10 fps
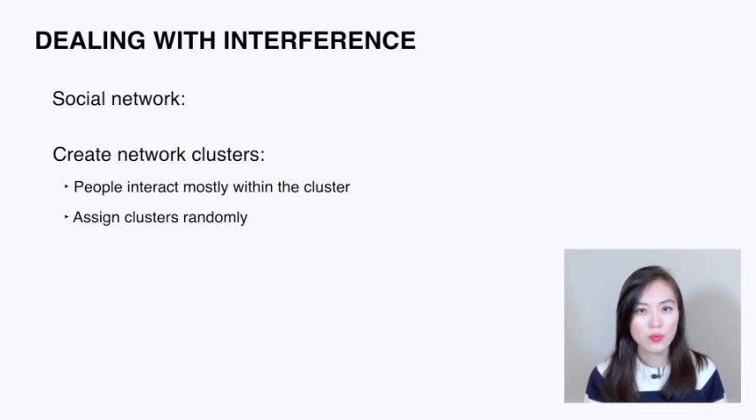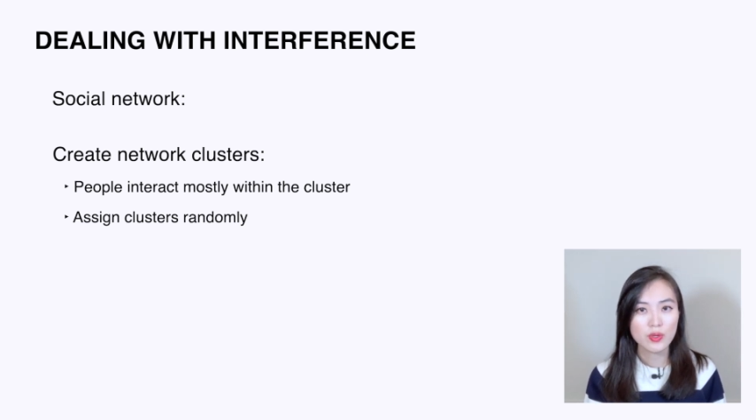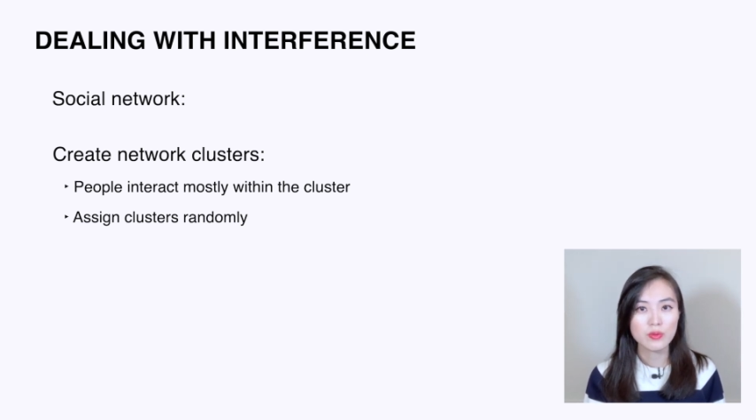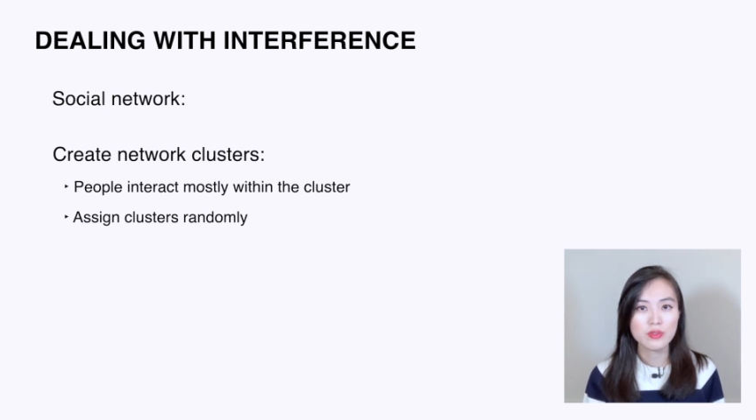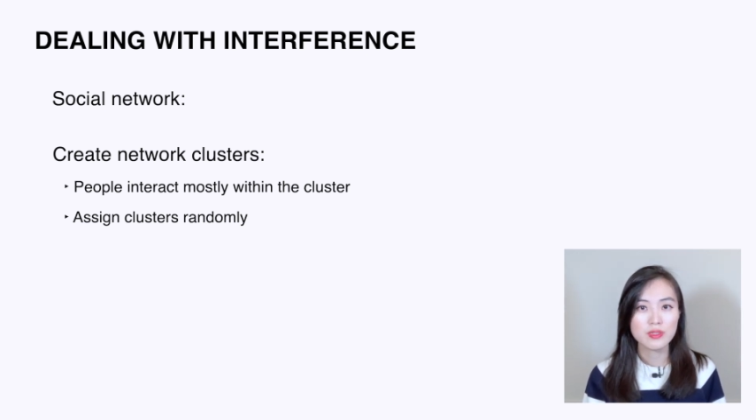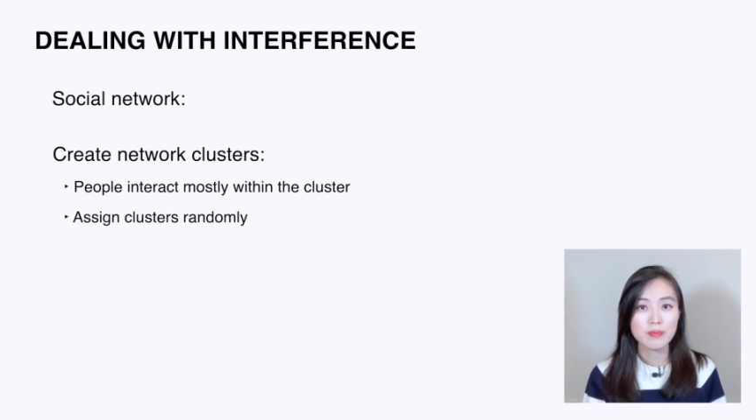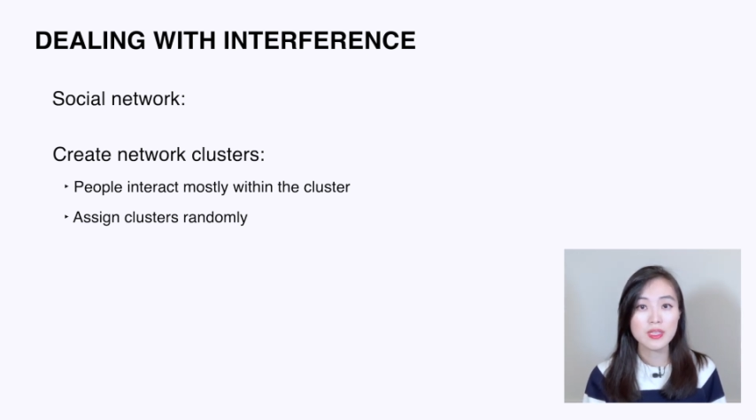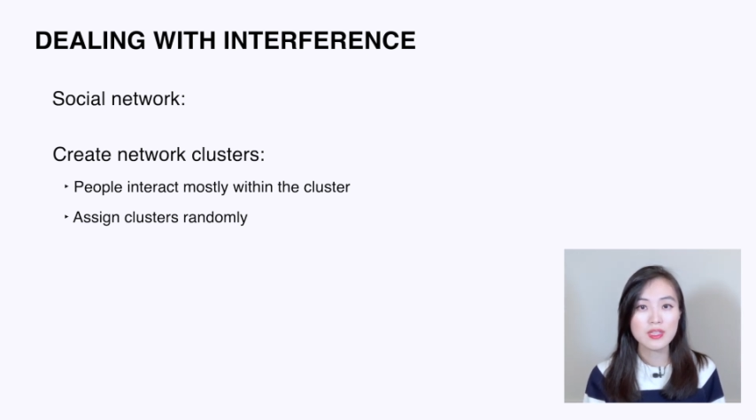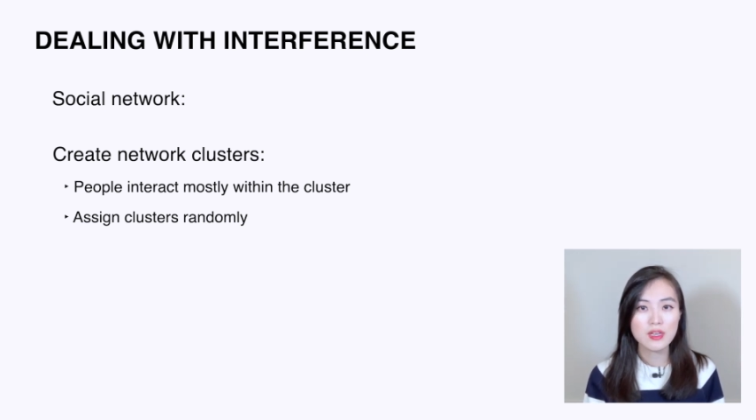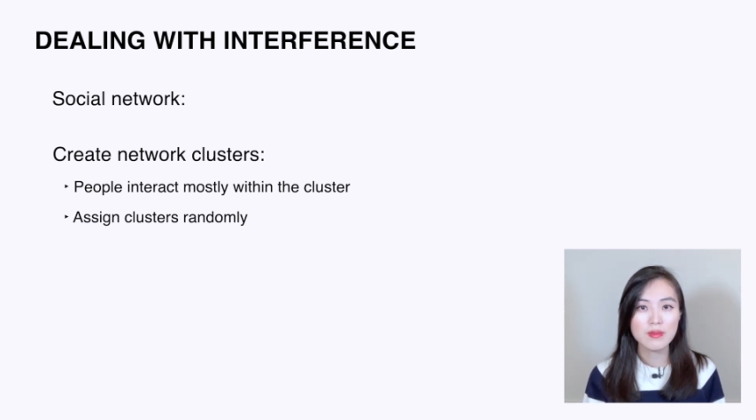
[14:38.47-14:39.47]
we could
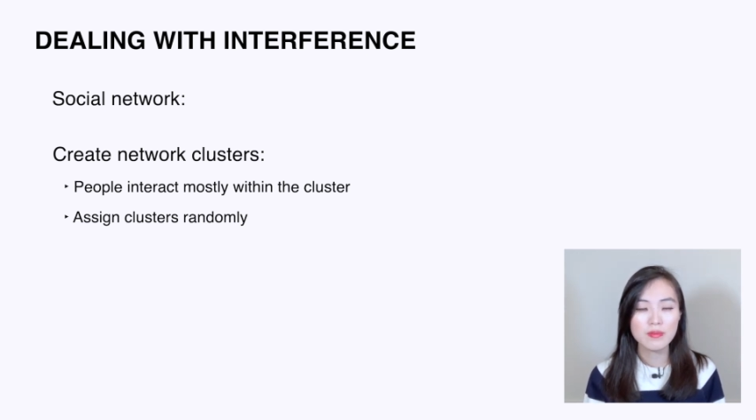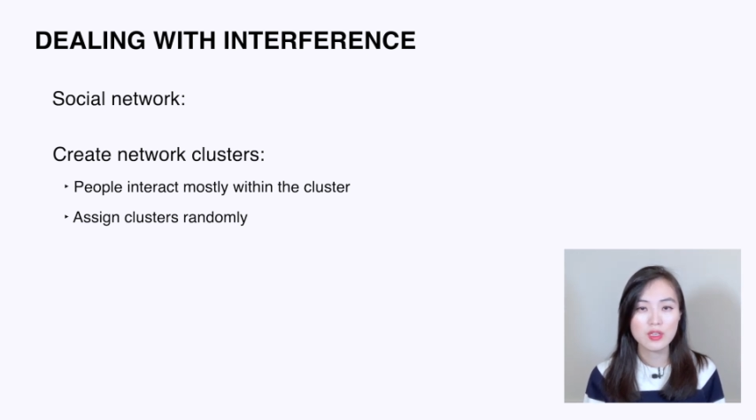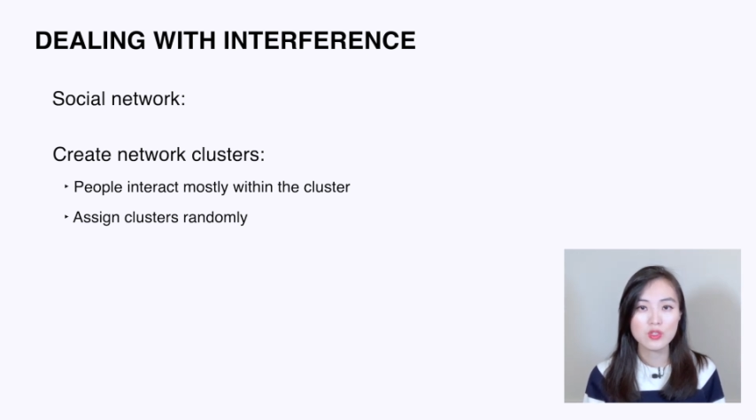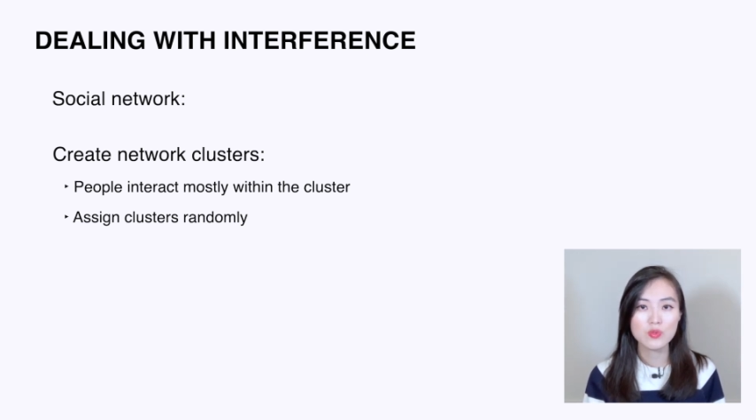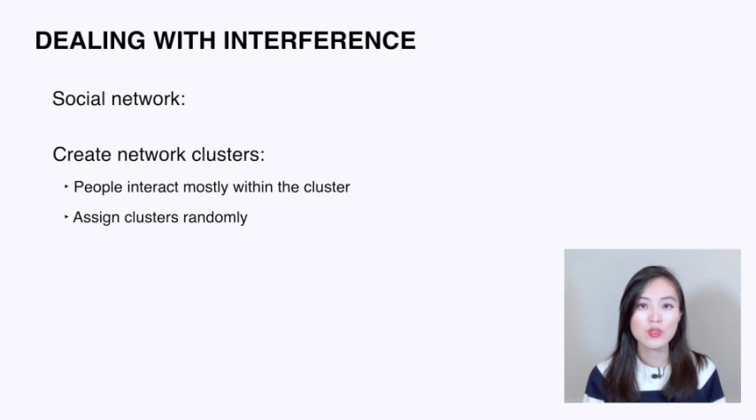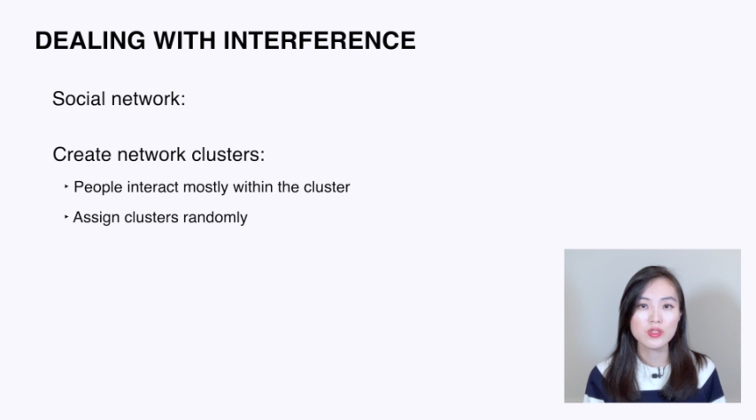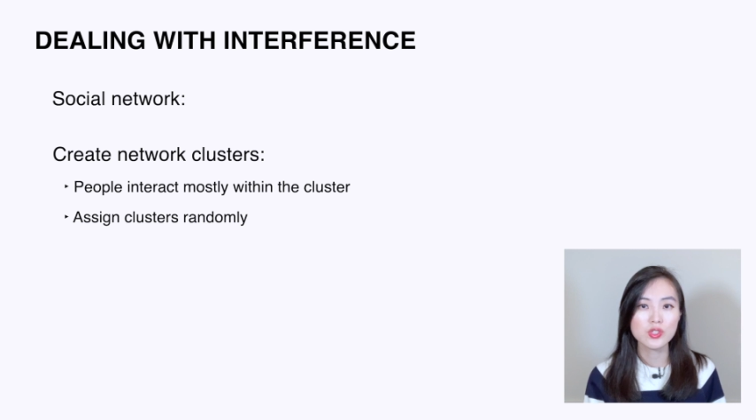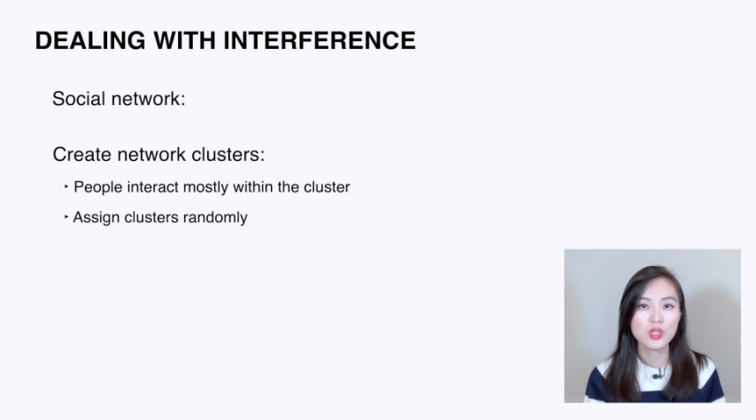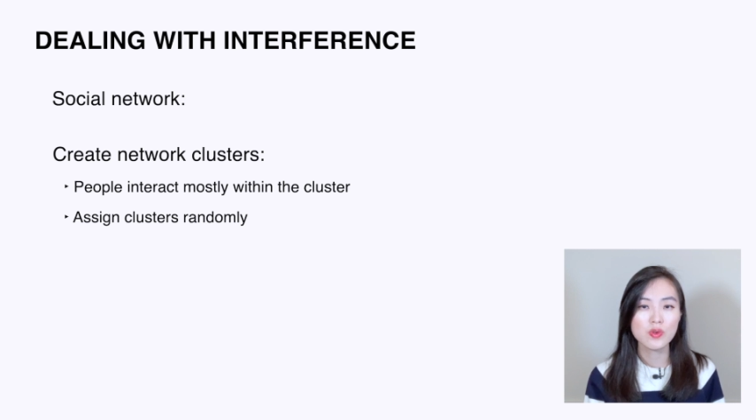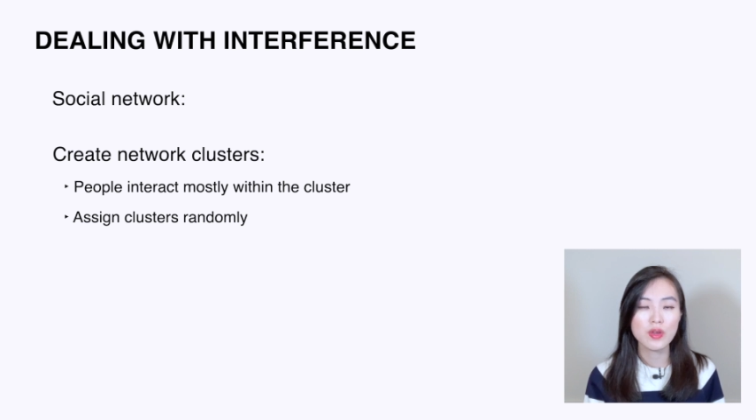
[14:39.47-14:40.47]
split them into
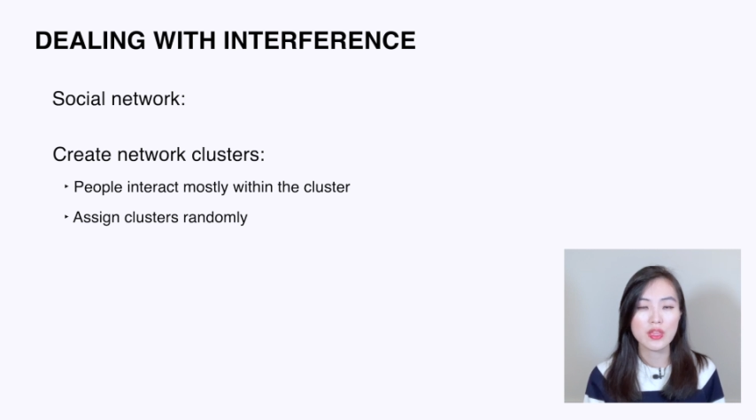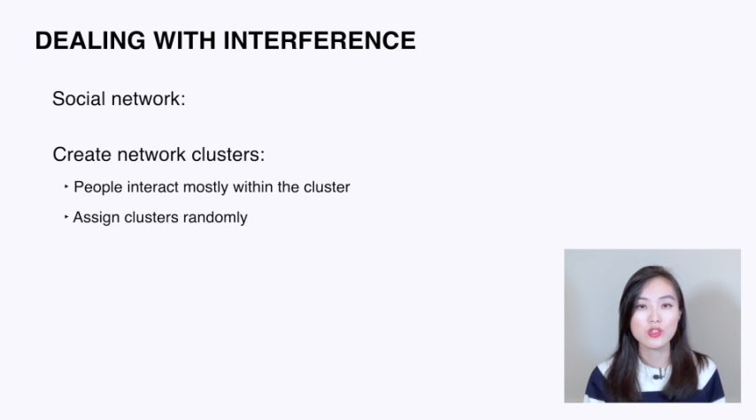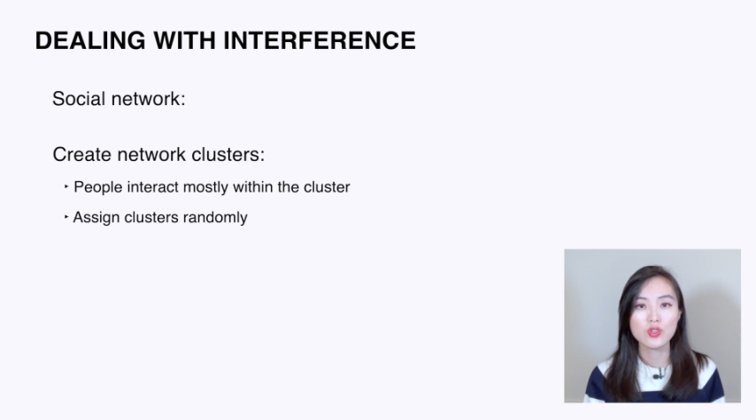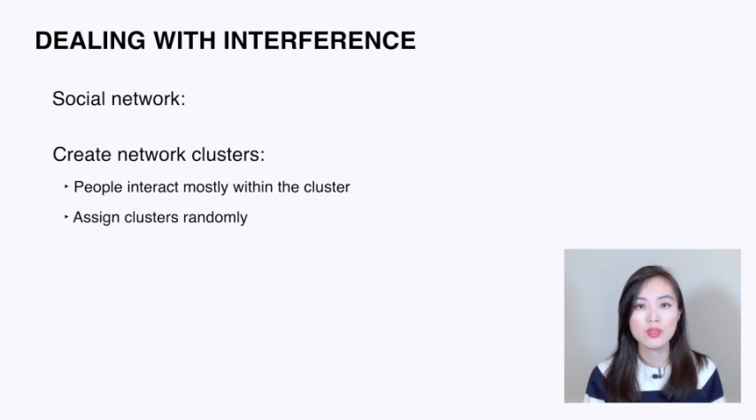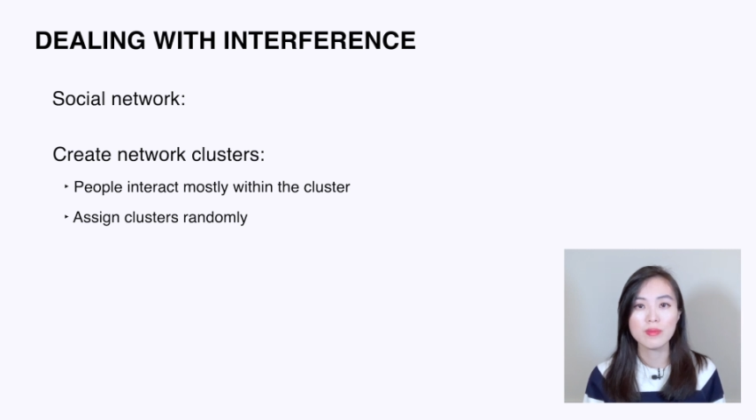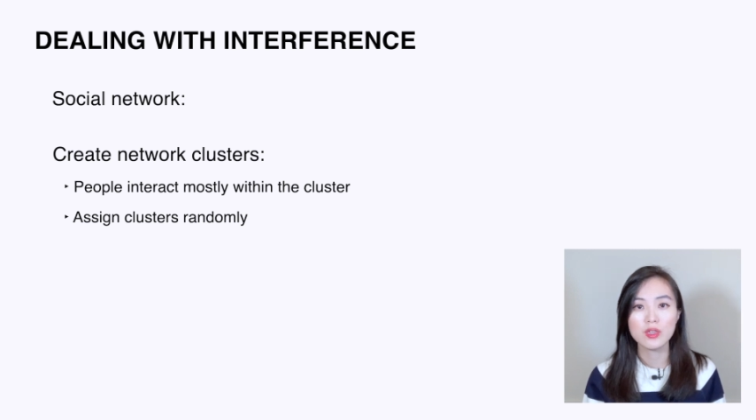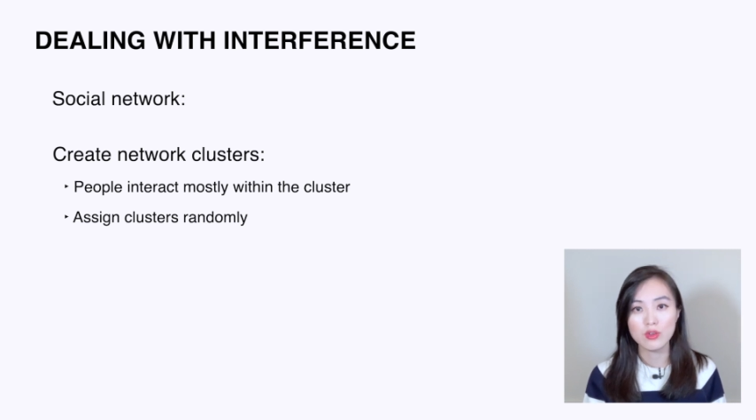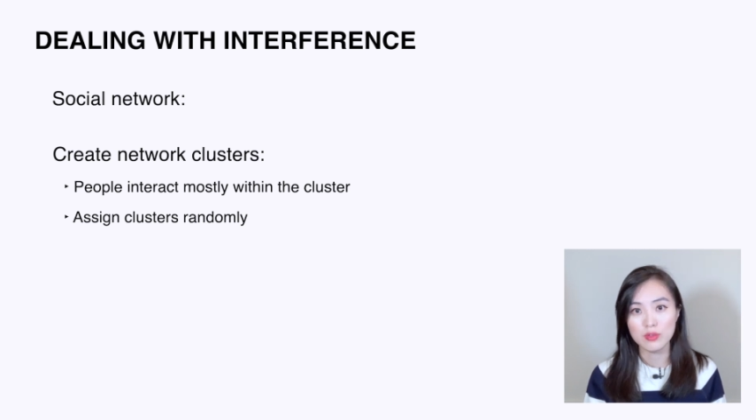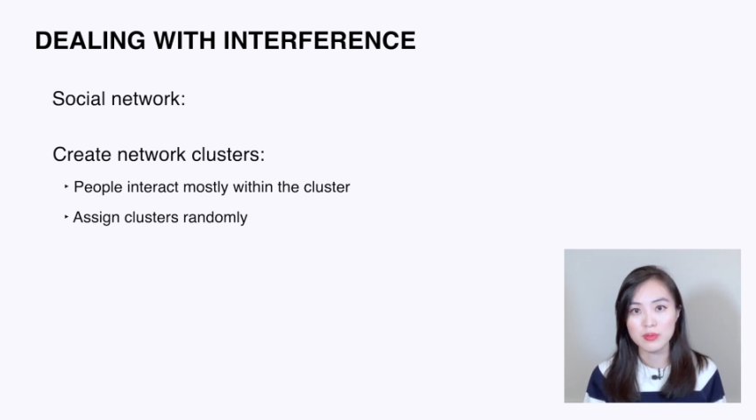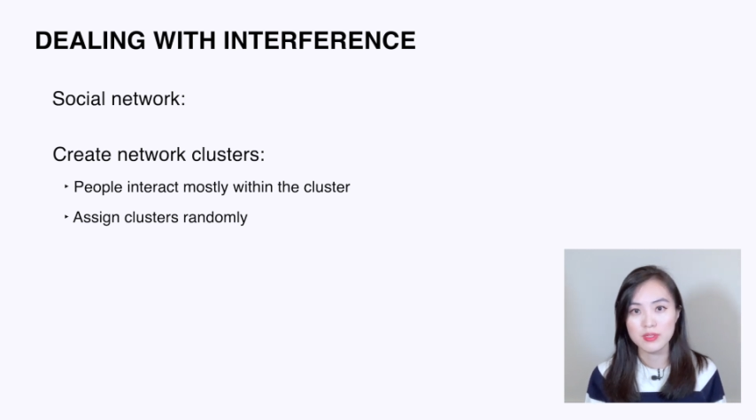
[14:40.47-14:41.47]
control and treatment
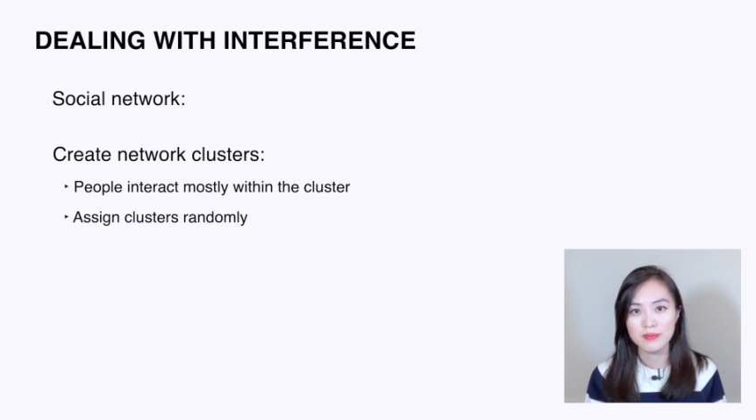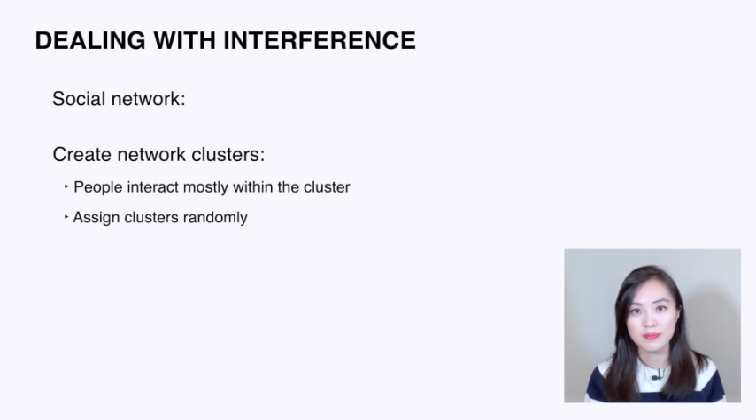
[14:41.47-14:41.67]
groups.